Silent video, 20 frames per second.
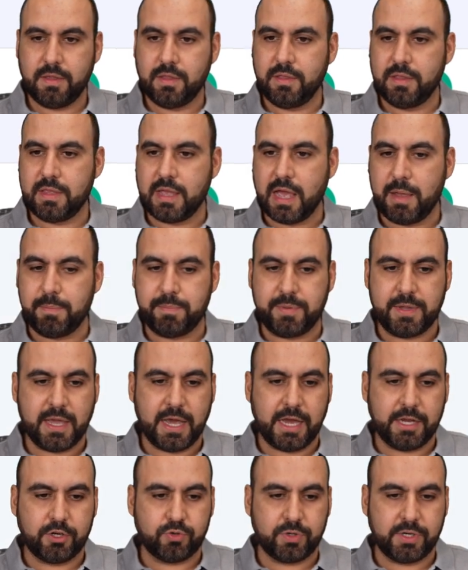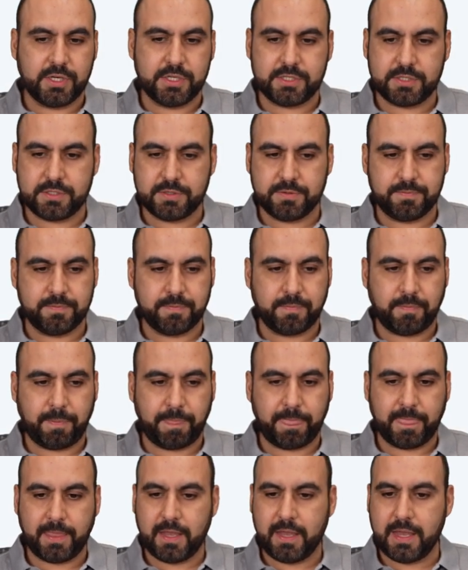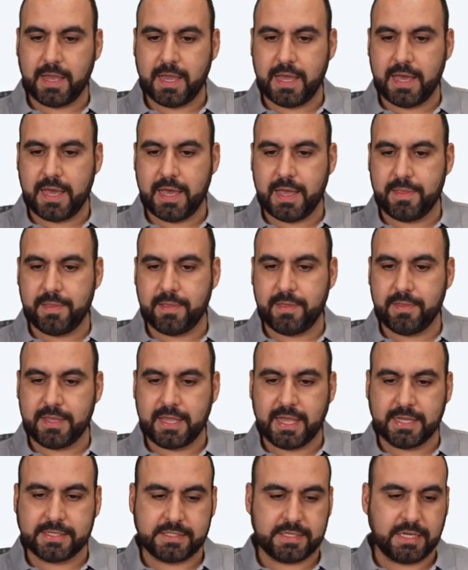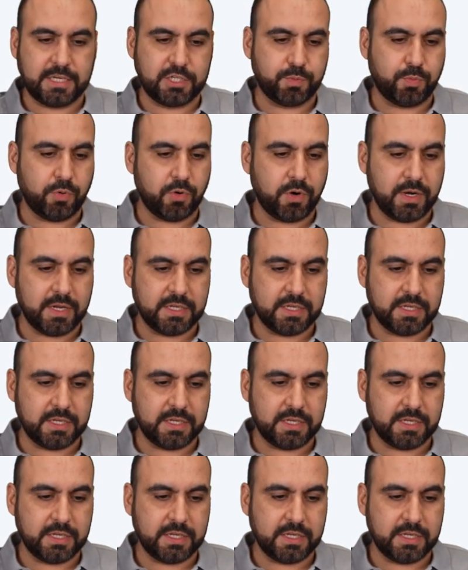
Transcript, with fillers: the I P address, and the S S H port